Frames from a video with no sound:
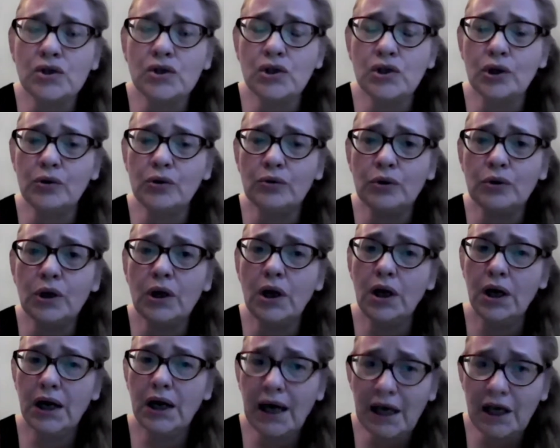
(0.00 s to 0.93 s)
So
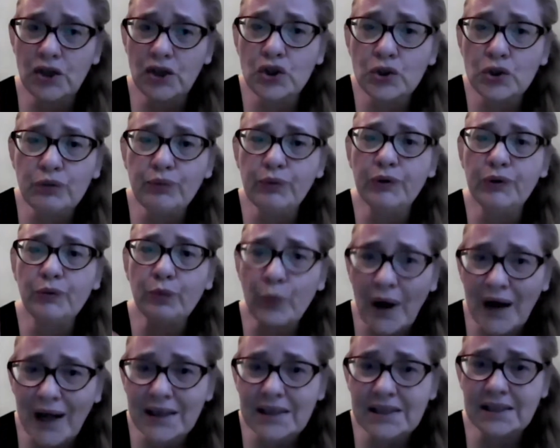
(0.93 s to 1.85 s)
it should be,
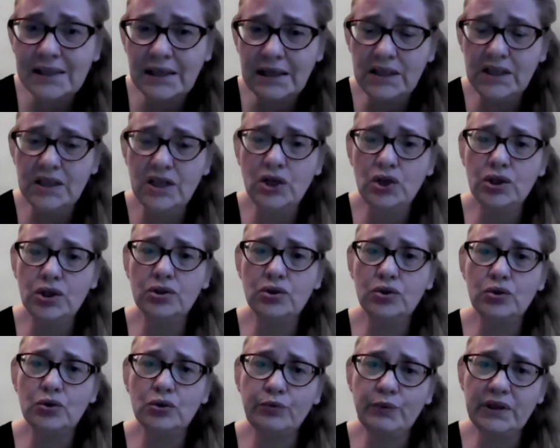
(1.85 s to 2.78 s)
once decision
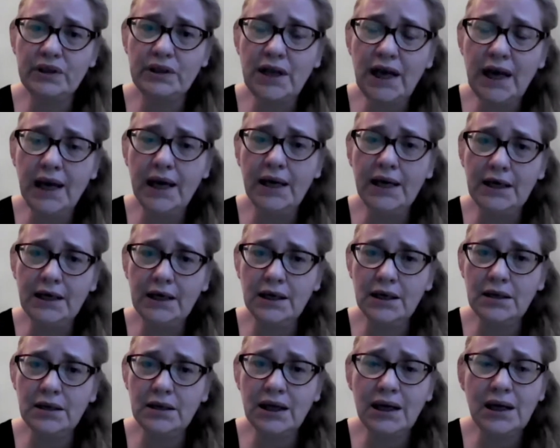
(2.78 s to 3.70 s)
should be
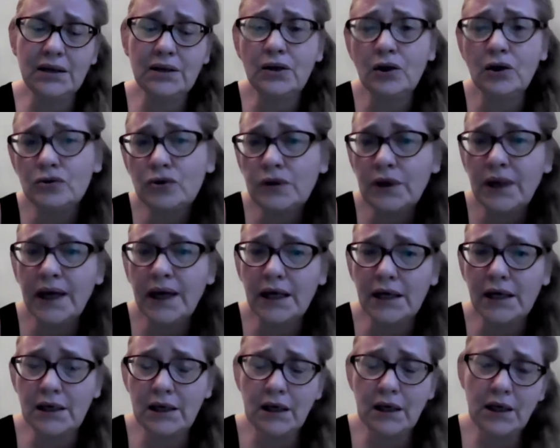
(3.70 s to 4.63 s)
taken, that not
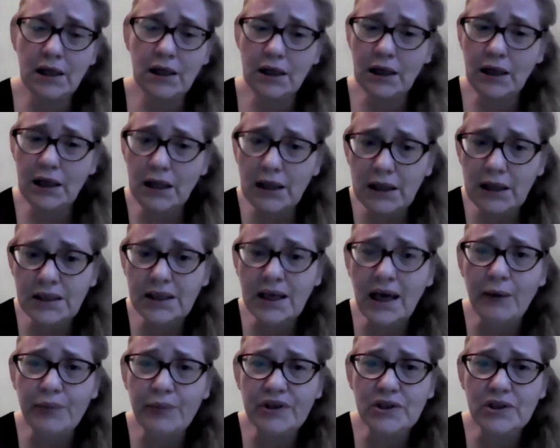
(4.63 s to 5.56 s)
like it
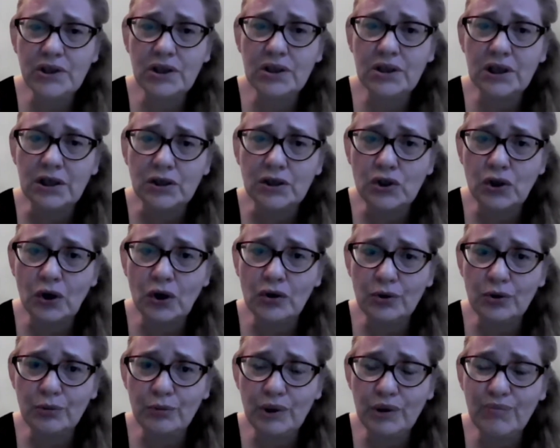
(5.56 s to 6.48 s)
happens in
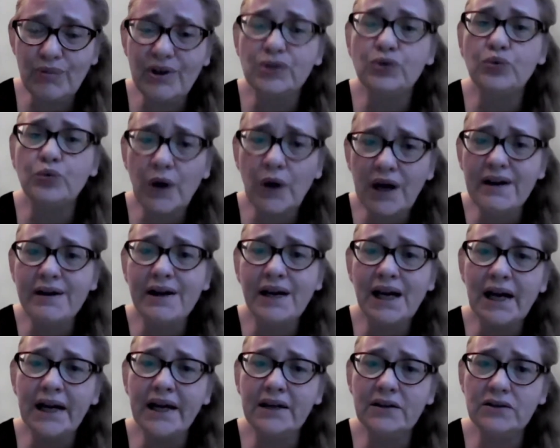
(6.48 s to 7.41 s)
taxonomy, but very
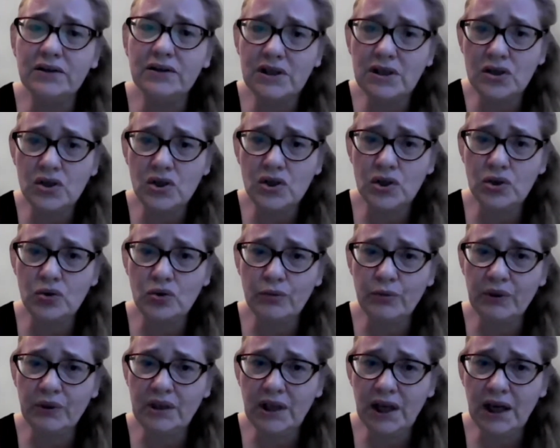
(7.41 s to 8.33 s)
clear decisions
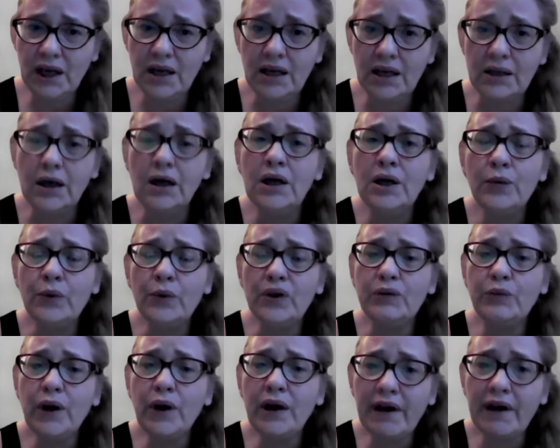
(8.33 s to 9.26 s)
should be taken
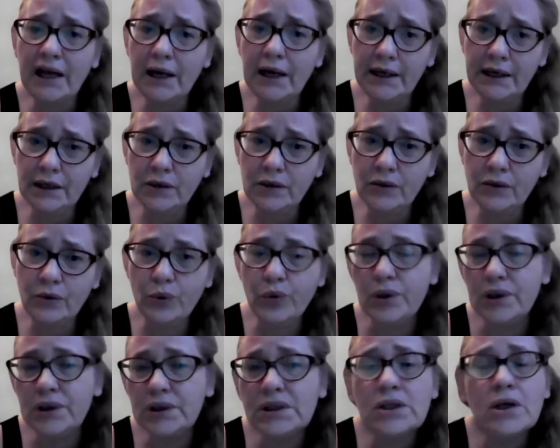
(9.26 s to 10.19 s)
with very clear
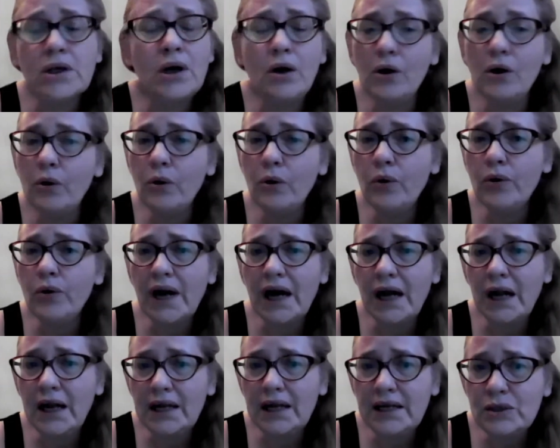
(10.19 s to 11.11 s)
goals, or
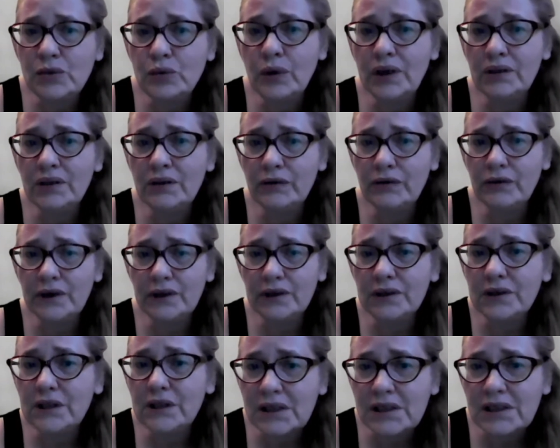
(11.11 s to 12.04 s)
unless
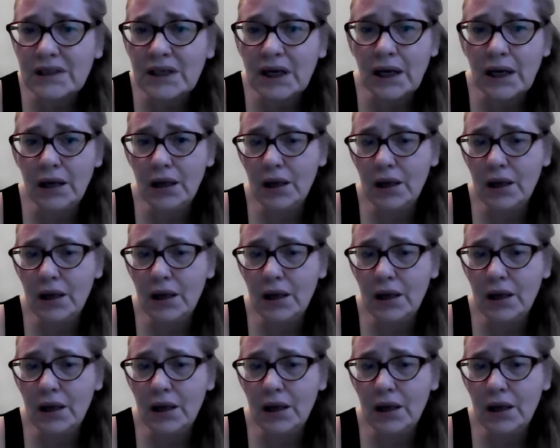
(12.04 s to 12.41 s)
2030